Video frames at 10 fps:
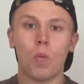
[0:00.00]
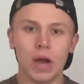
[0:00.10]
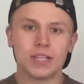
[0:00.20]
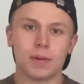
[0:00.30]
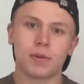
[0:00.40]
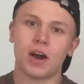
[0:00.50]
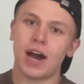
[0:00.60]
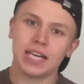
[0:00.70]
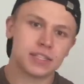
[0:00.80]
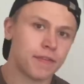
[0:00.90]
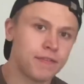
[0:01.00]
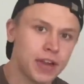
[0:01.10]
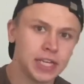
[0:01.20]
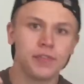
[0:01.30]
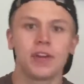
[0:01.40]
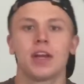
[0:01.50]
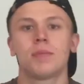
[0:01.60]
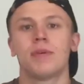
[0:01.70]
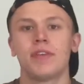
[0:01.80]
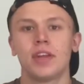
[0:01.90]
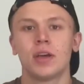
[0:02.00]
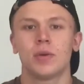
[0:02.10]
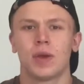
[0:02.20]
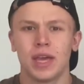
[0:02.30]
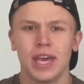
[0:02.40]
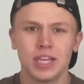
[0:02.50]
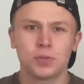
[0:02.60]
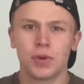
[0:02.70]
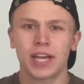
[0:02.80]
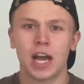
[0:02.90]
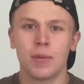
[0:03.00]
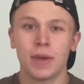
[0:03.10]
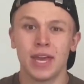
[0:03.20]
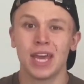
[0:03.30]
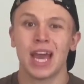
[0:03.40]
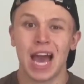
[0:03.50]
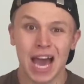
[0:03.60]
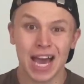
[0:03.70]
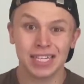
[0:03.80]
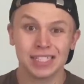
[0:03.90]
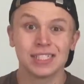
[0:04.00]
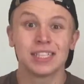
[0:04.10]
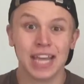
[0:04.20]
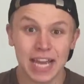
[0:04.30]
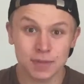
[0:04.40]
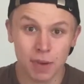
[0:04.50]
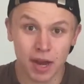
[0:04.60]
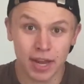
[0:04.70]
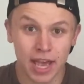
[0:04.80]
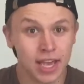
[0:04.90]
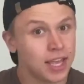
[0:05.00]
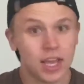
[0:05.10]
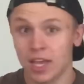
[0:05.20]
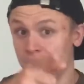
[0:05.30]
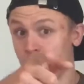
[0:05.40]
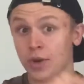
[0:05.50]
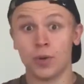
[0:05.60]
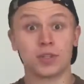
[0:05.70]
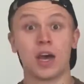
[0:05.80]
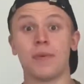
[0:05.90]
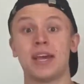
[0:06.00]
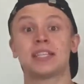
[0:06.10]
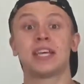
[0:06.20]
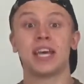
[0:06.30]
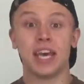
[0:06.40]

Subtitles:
What is up, guys? Thank you for clicking on my video. It's your boy Callum here, and today is Monday. You know what time it is.